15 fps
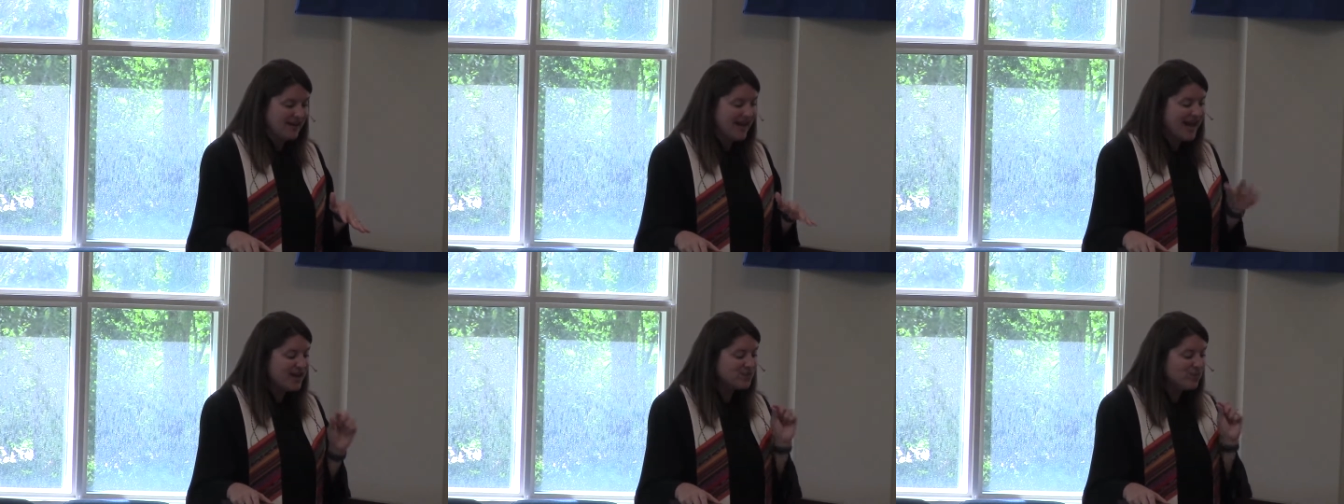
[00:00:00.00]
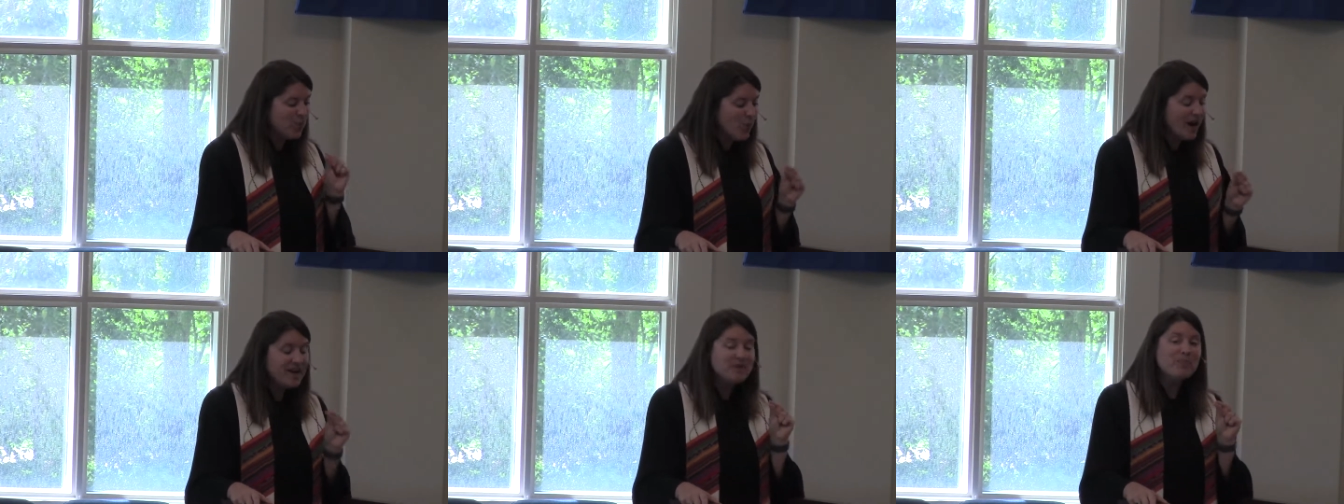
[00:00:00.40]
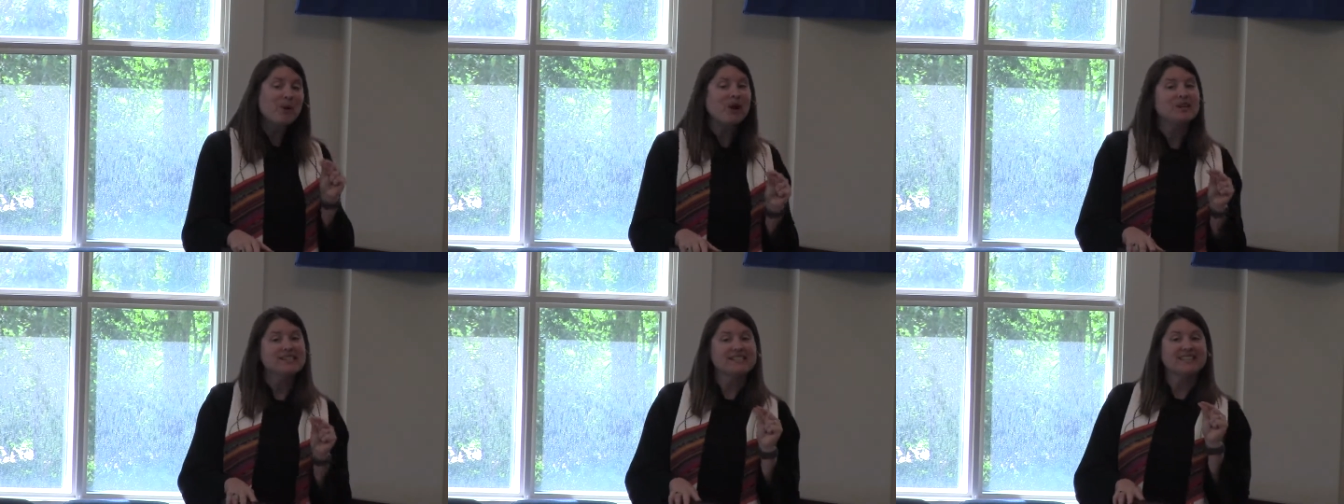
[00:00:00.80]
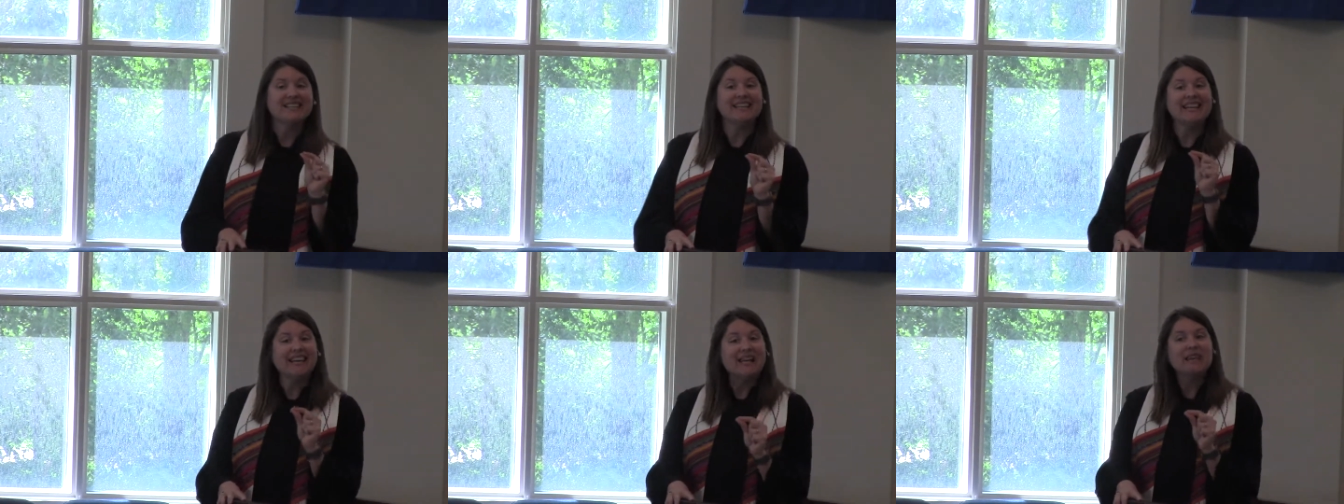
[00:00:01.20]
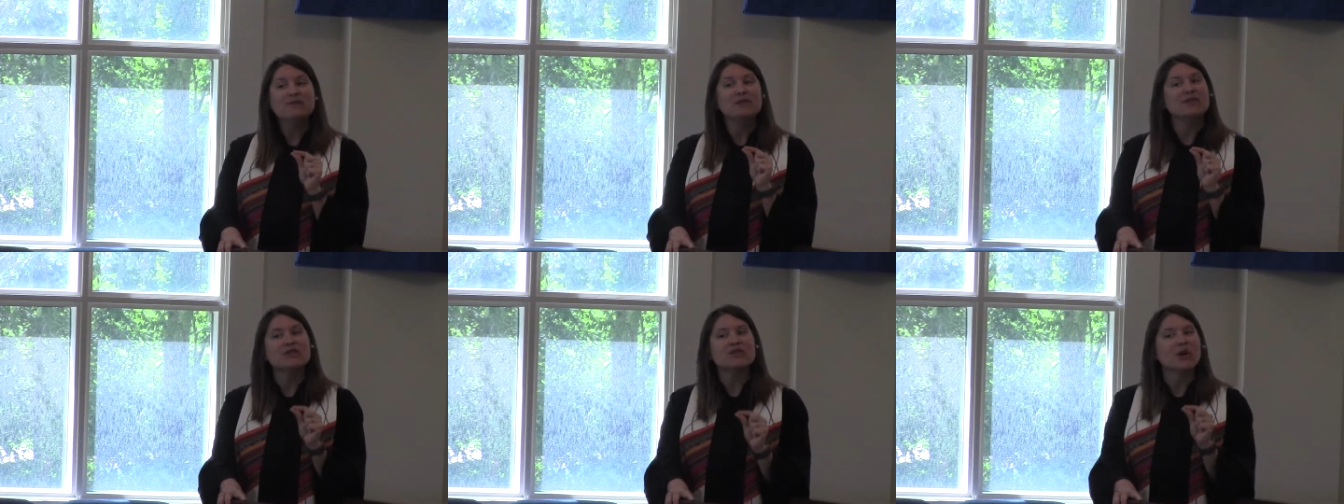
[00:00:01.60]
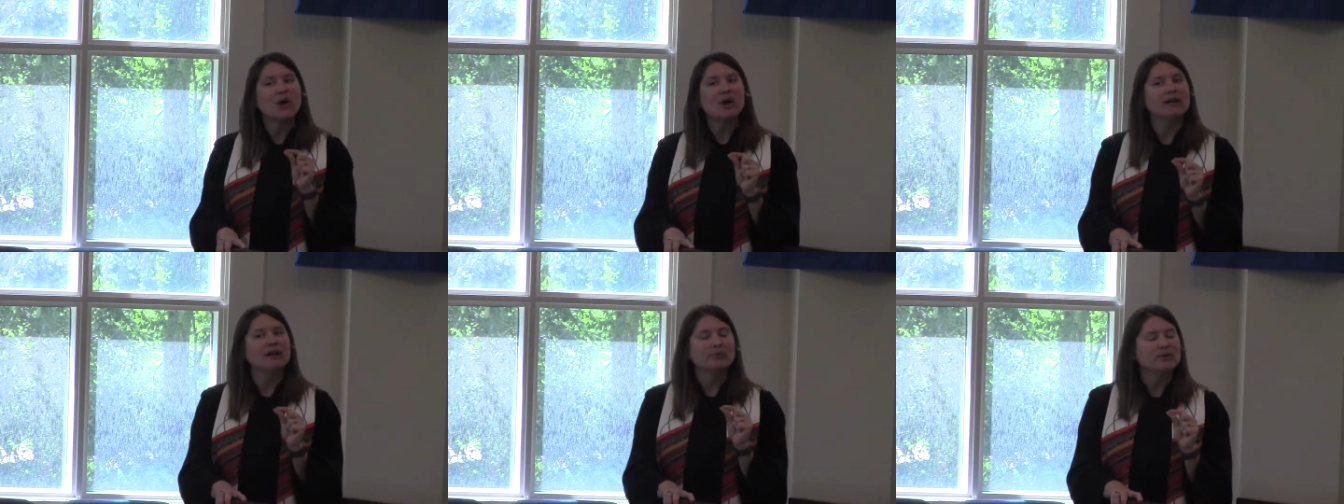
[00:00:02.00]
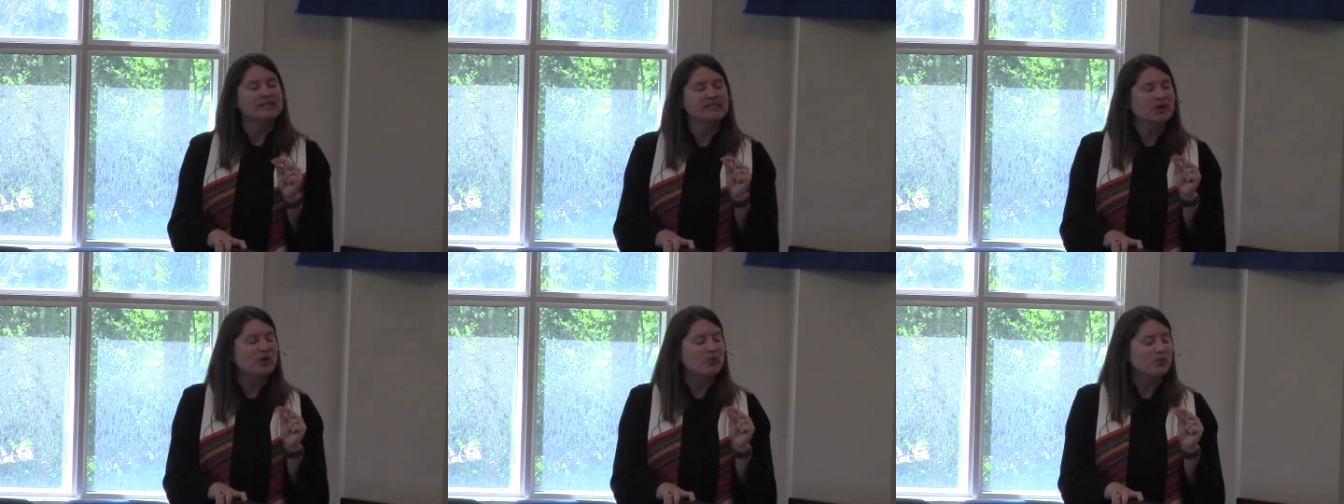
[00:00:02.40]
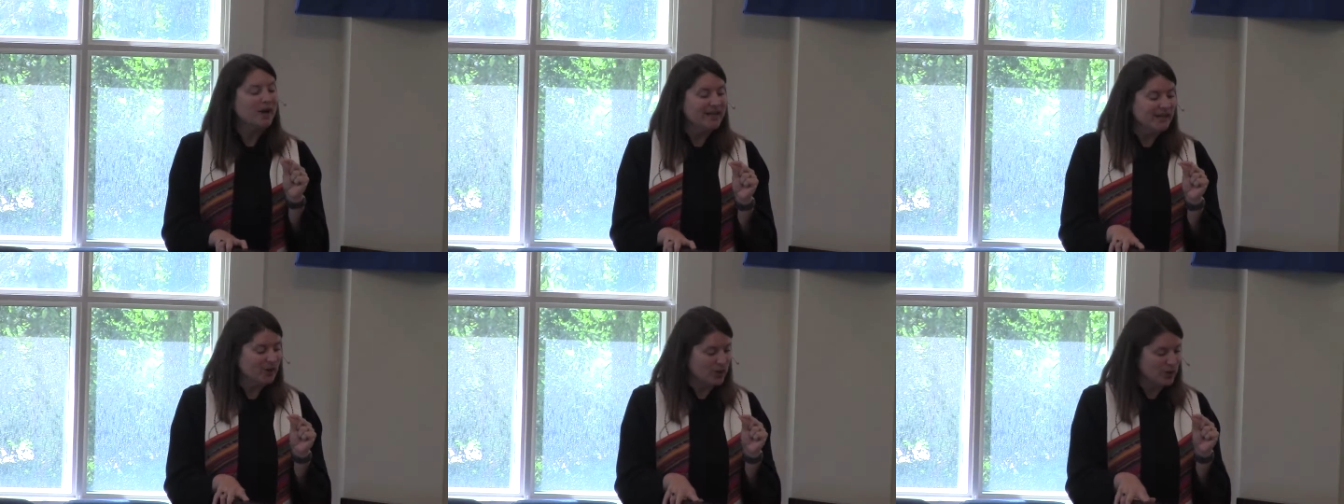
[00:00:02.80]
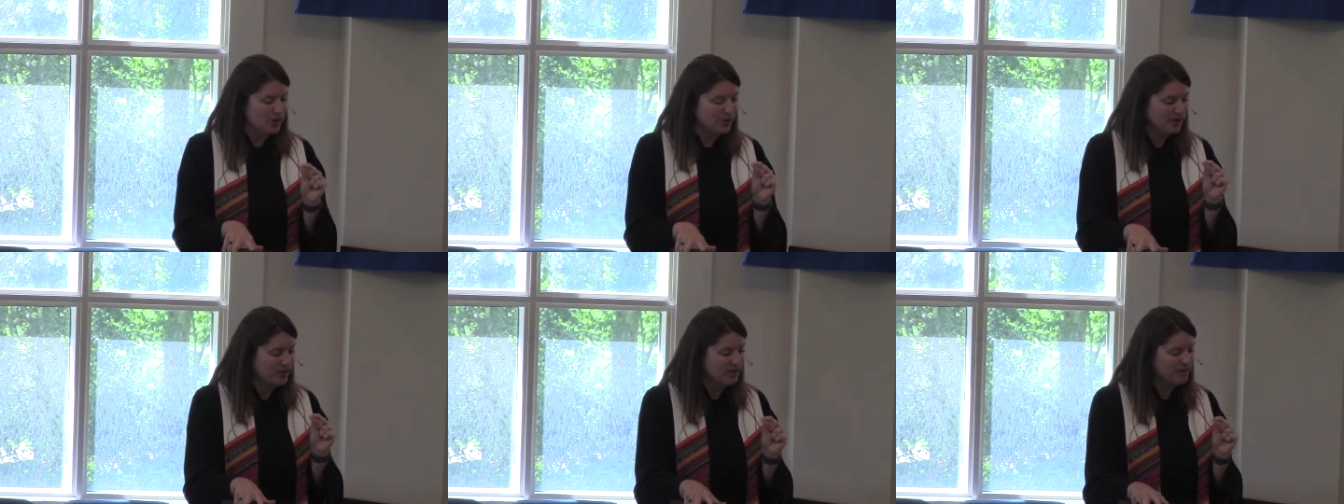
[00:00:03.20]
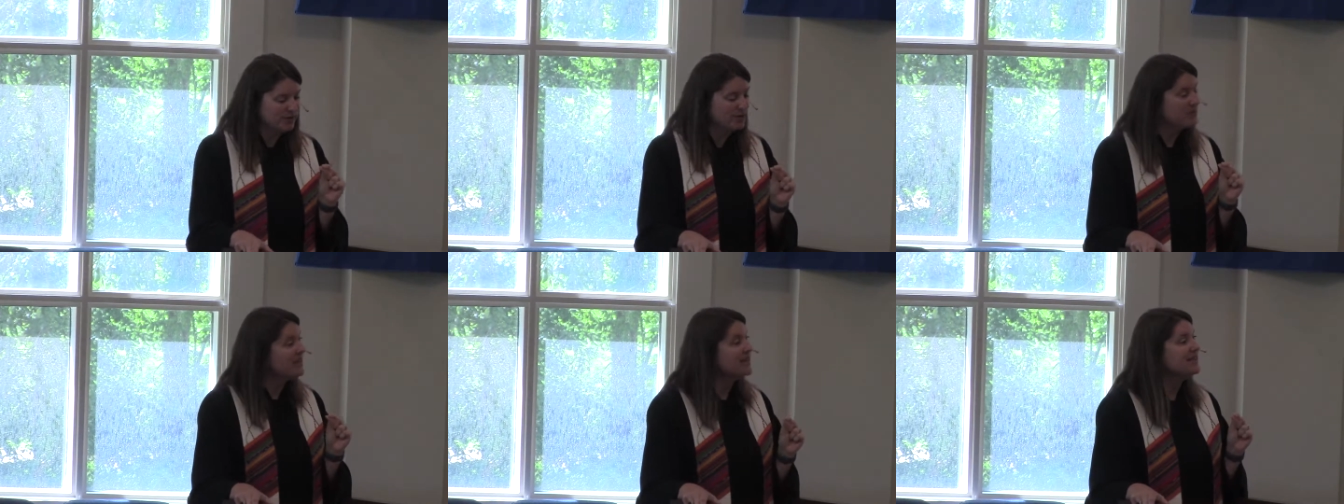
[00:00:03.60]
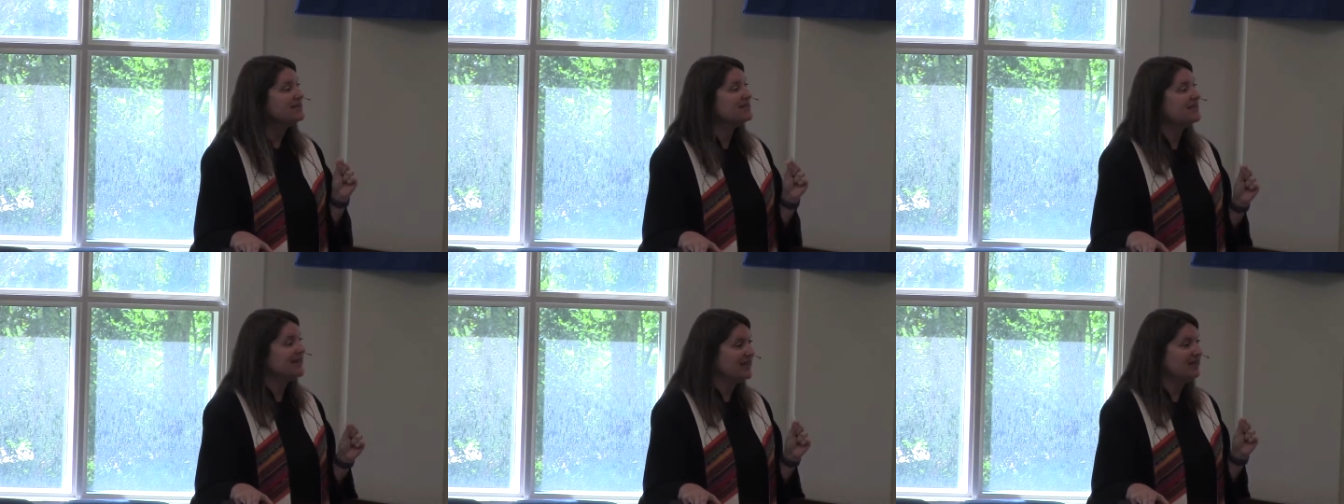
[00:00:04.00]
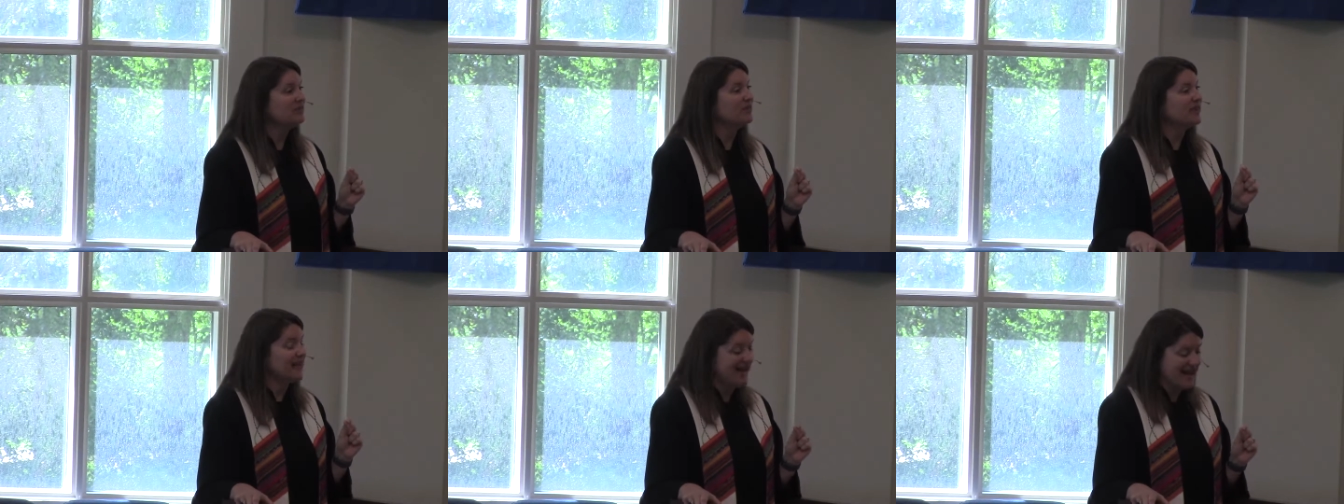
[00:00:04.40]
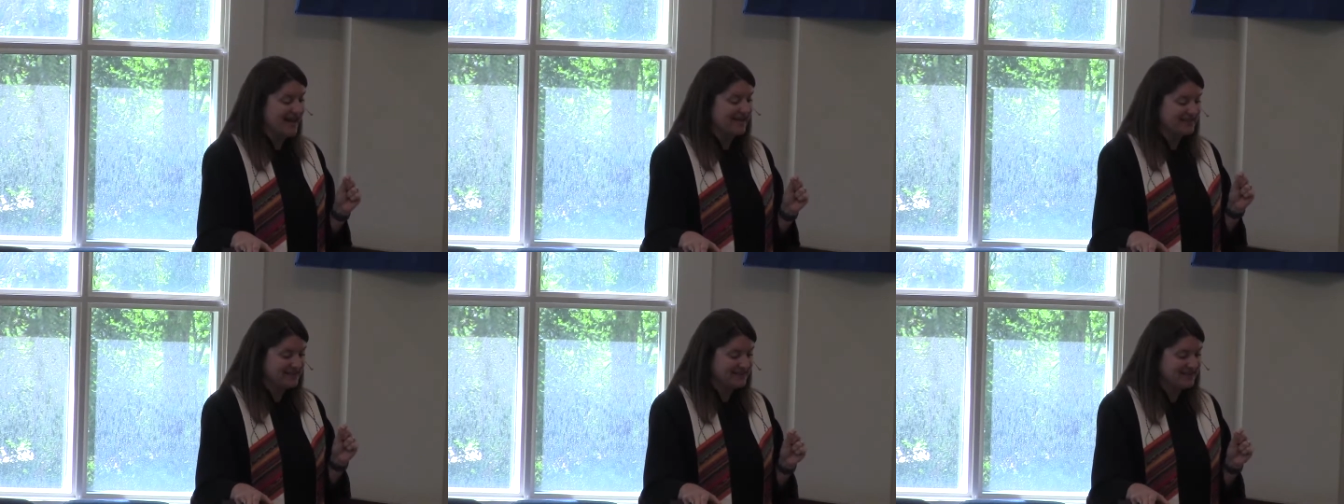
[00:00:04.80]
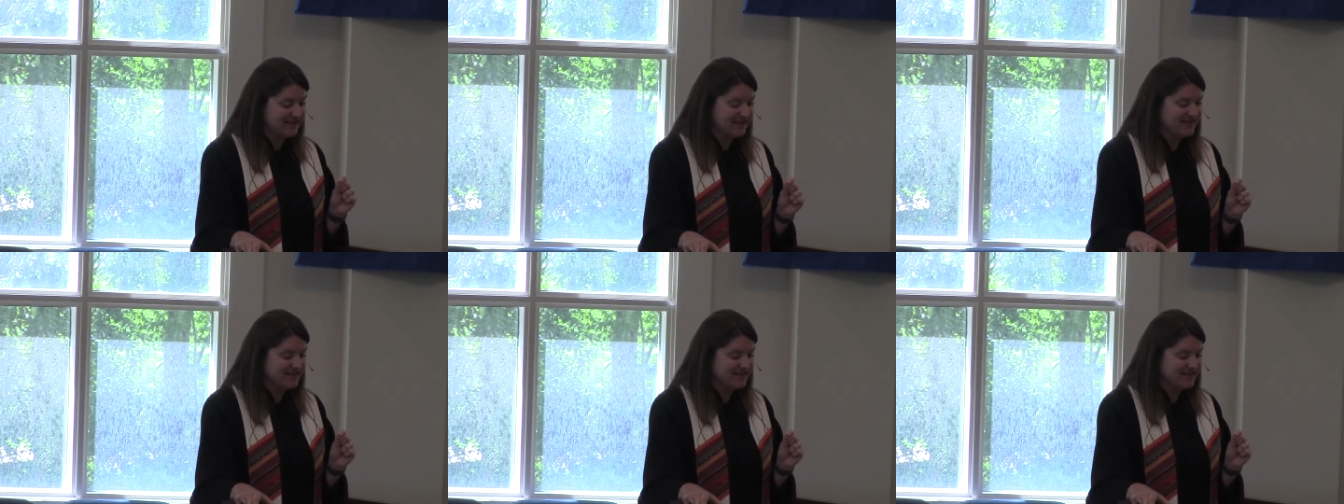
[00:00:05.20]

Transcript: And one person even thought it was heretical for me to even ask.